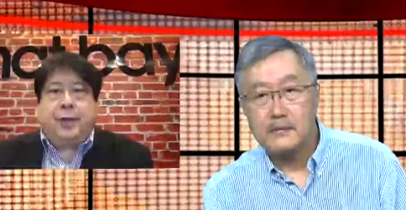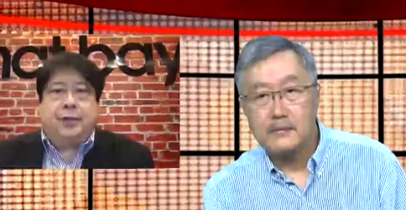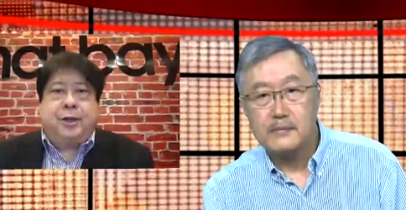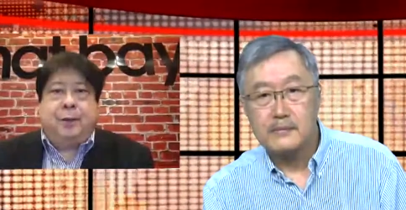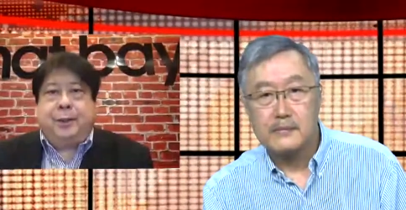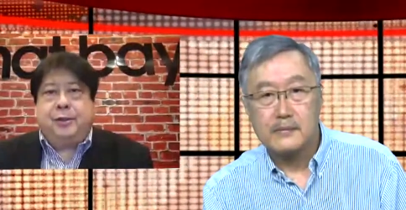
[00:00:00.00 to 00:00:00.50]

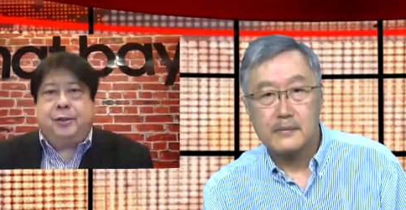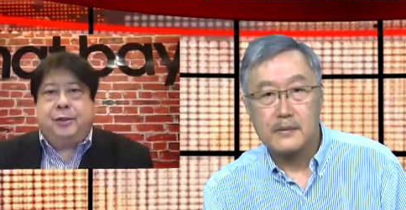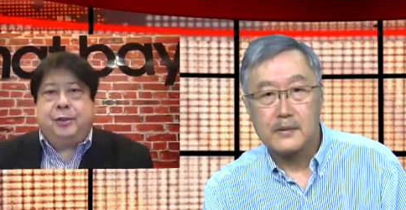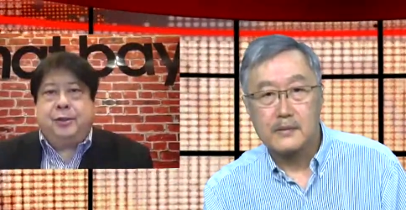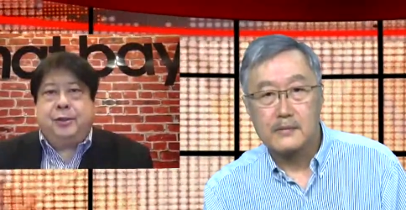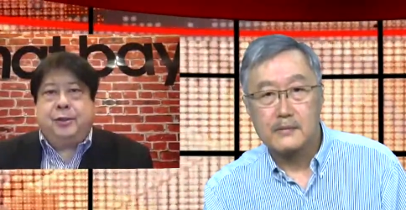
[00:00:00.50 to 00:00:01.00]
Speaker 1: companies
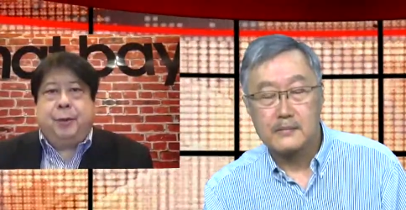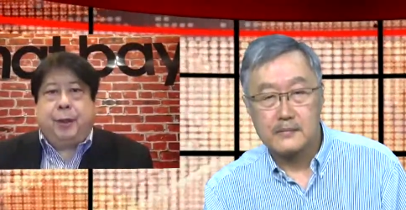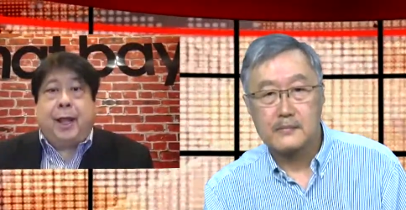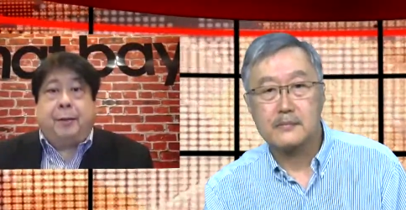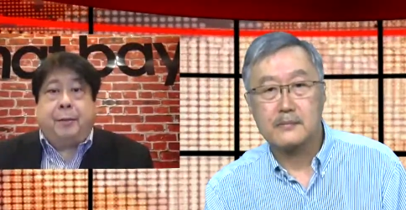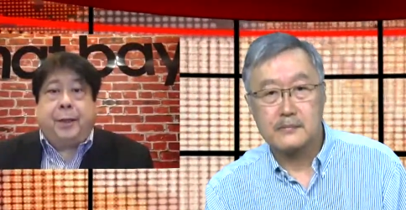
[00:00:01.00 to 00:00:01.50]
to put a
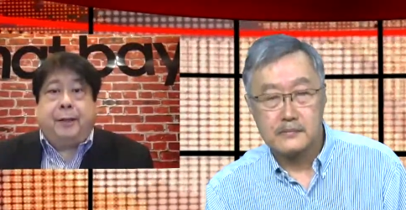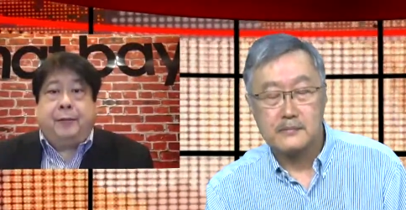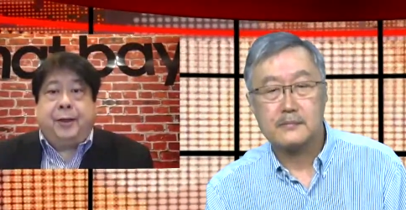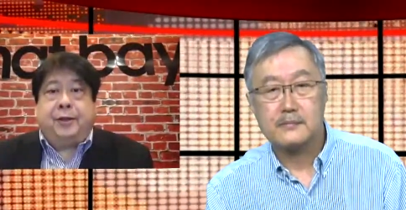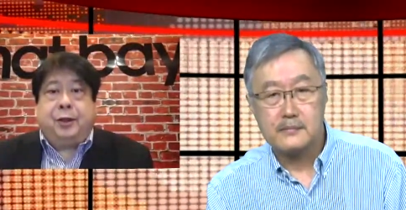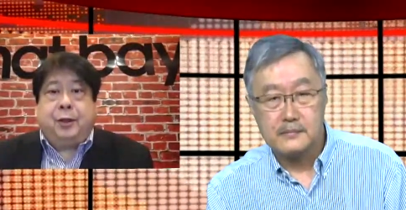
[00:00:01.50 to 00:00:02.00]
lot of money
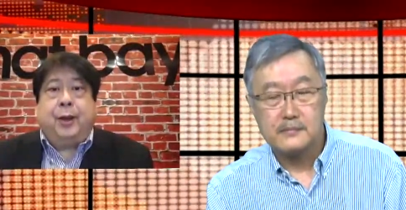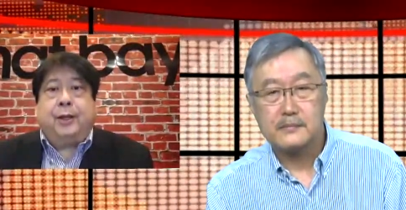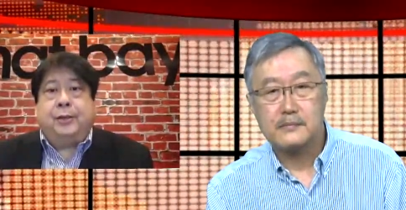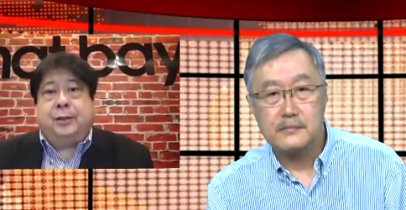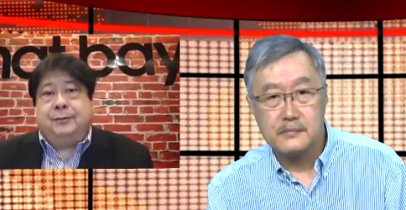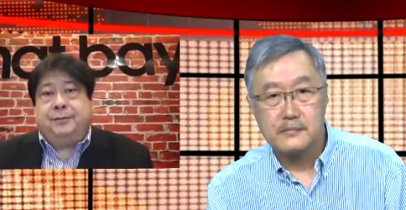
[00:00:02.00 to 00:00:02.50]
invest in the U
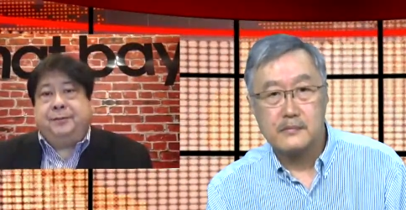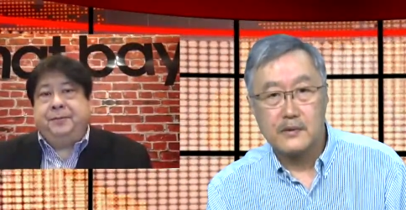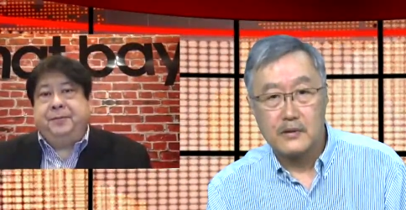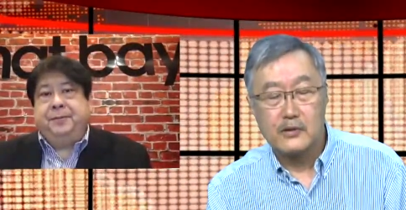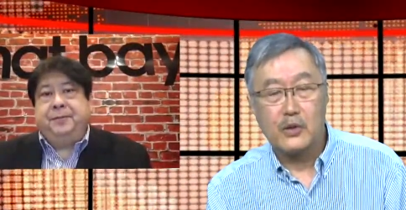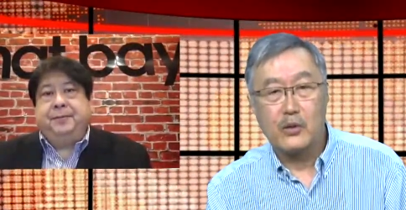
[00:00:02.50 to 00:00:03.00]
S.
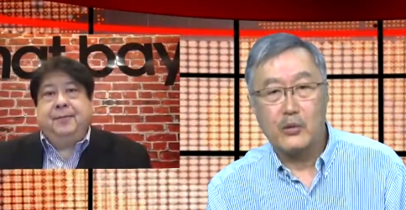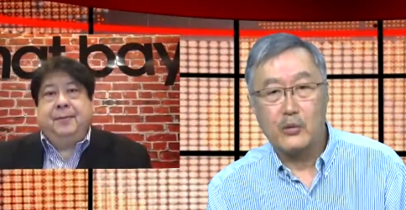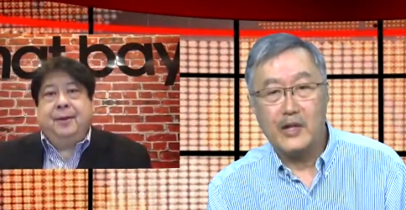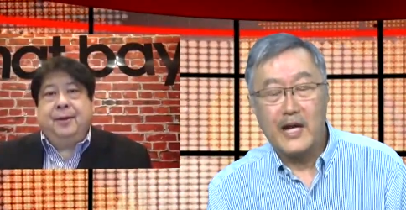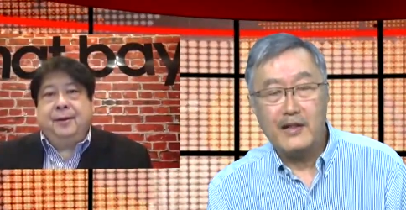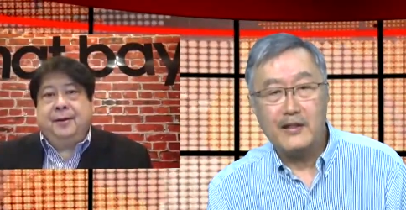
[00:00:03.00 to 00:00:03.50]
Speaker 2: So
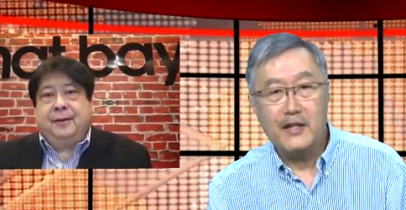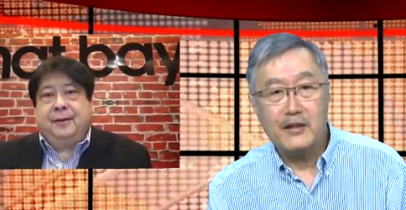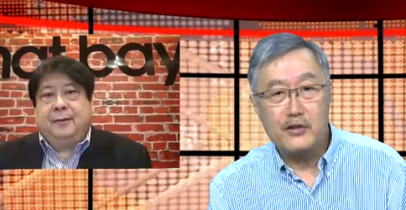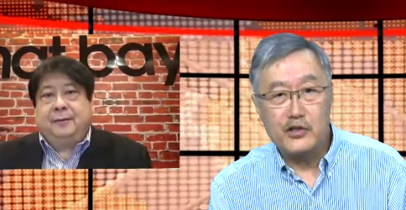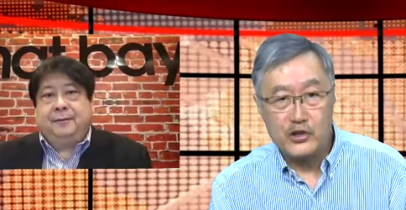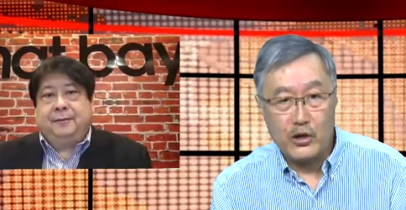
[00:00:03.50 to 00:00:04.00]
we're at the end
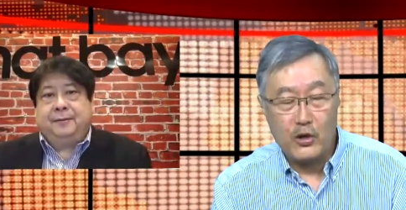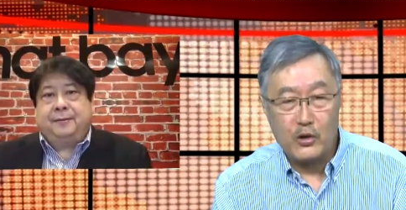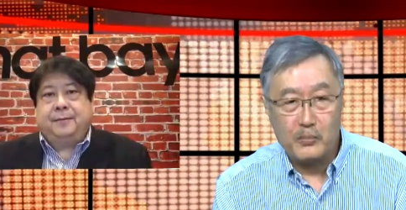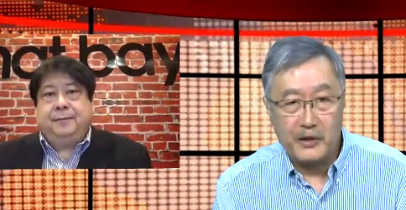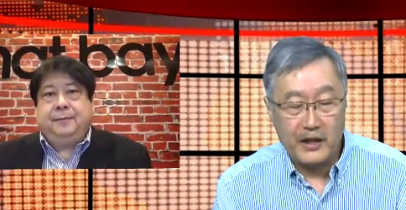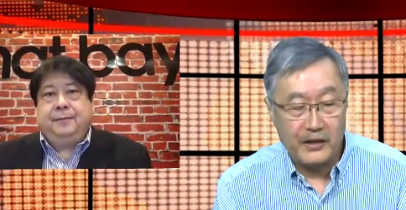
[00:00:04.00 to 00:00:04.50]
of the
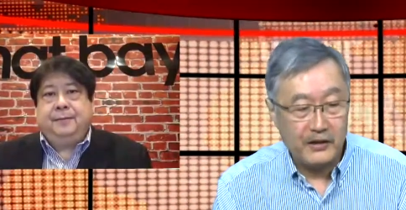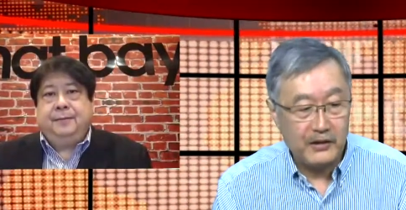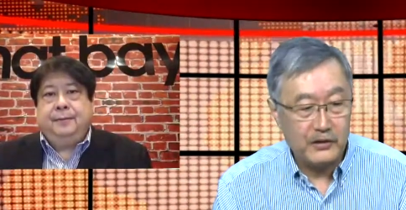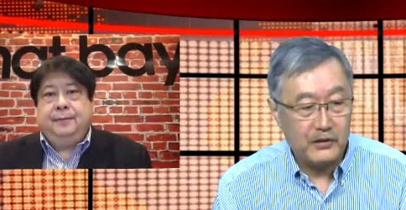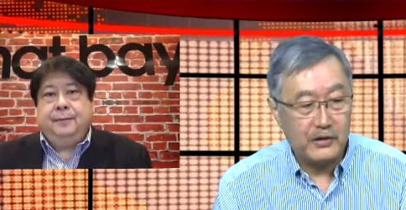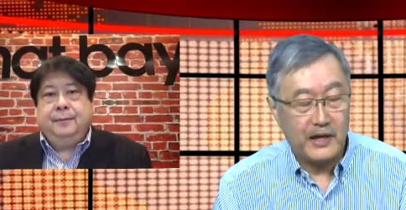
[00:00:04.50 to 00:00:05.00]
show, but I
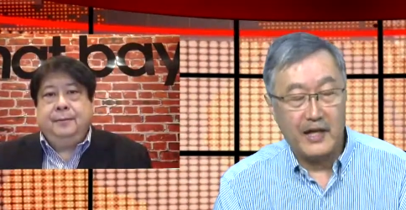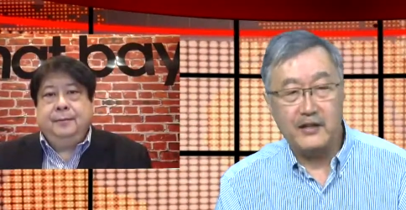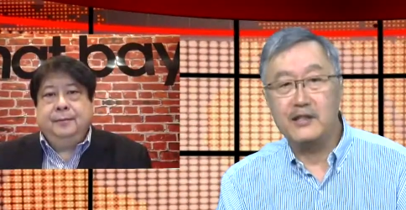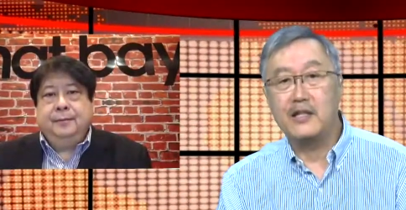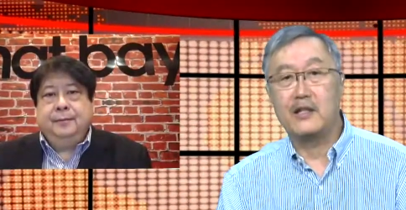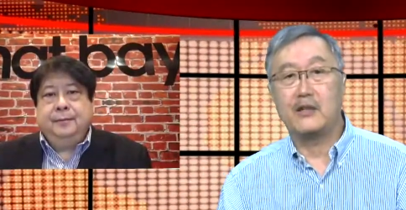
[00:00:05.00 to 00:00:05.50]
think you're
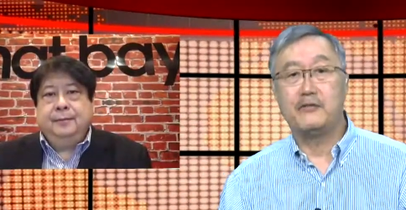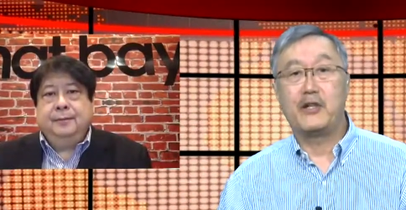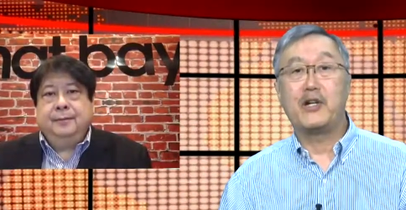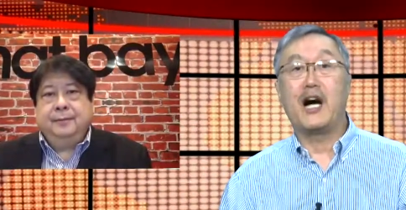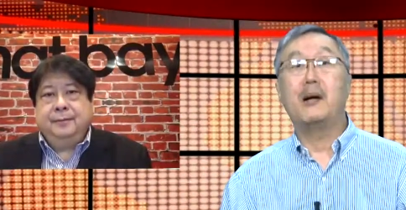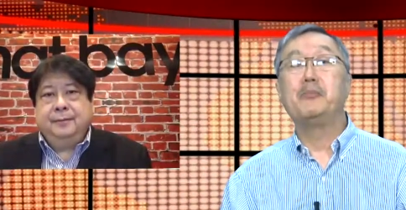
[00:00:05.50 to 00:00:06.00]
ending it on a
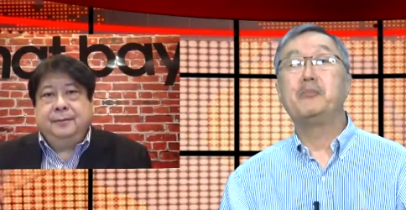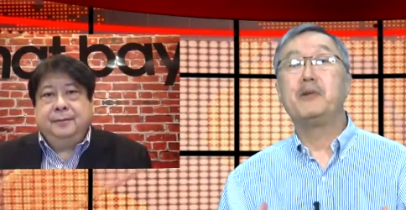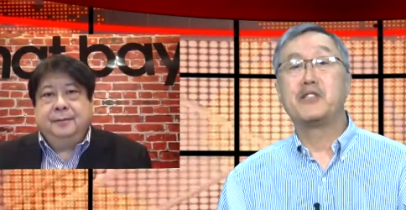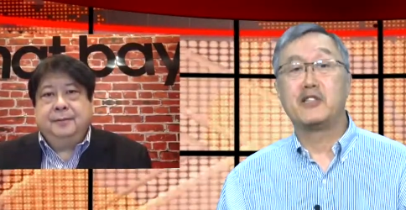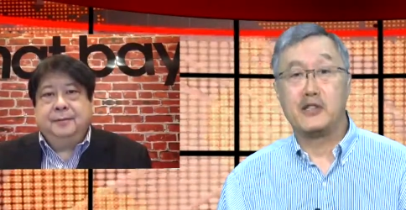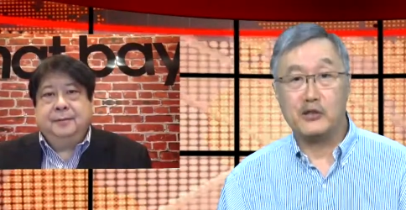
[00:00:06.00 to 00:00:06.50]
very
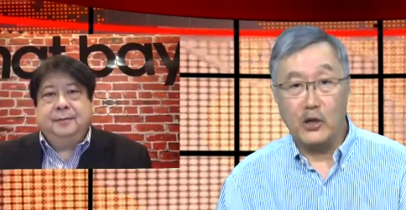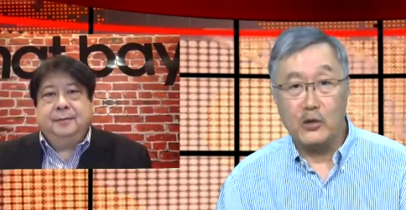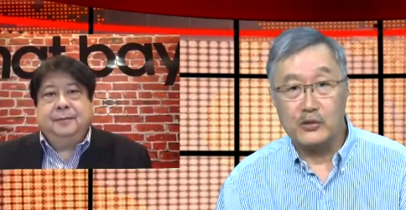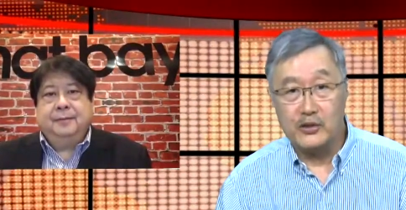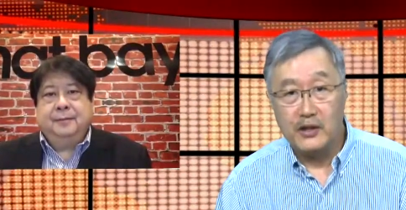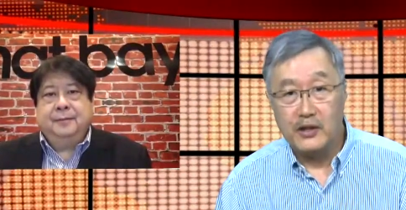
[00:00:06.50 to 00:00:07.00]
optimistic
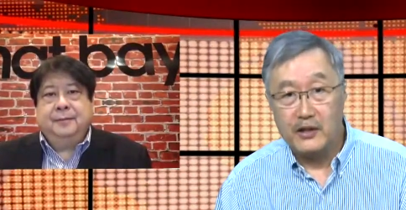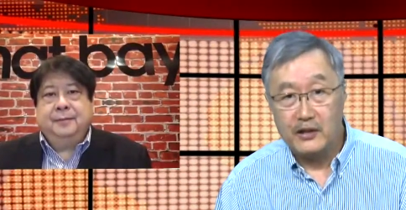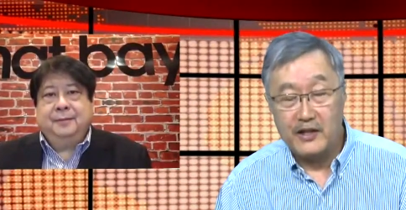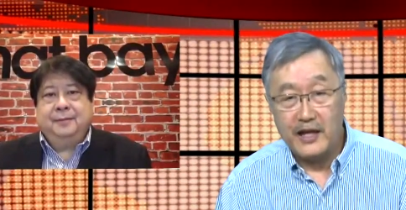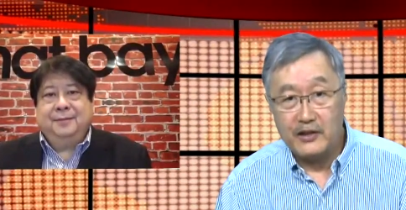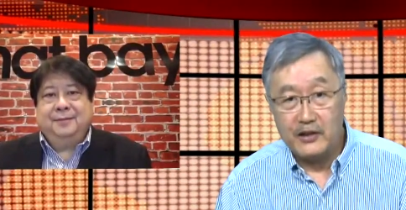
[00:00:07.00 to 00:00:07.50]
note,
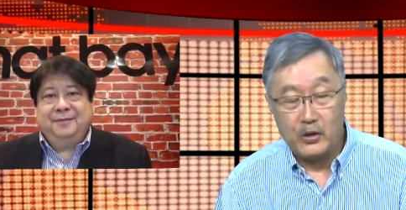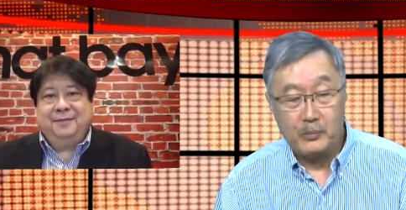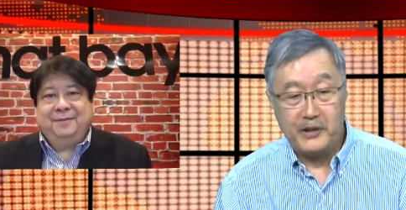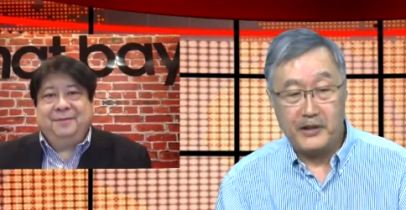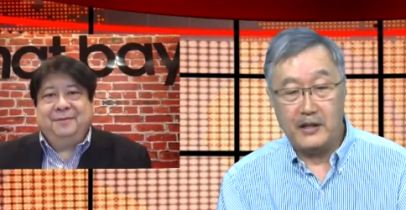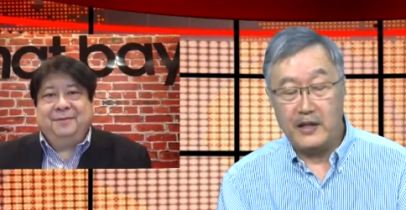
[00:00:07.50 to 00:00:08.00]
that there will
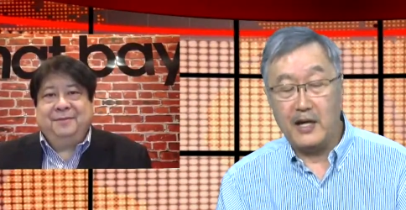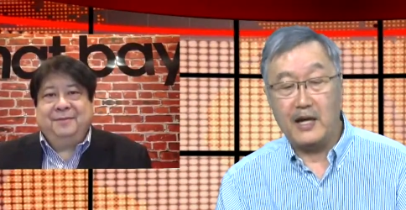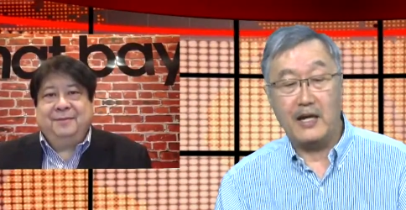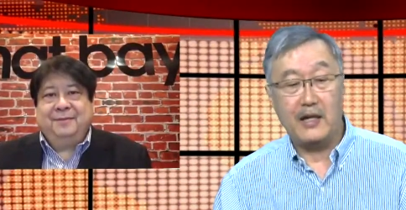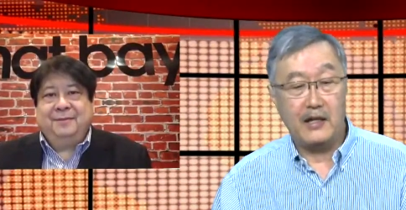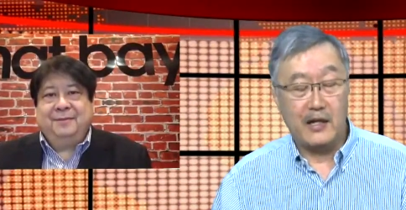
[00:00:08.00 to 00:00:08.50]
be
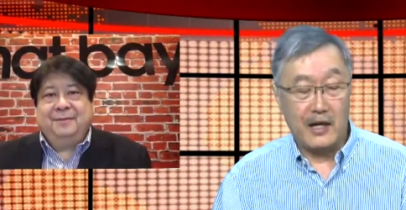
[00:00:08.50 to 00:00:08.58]
a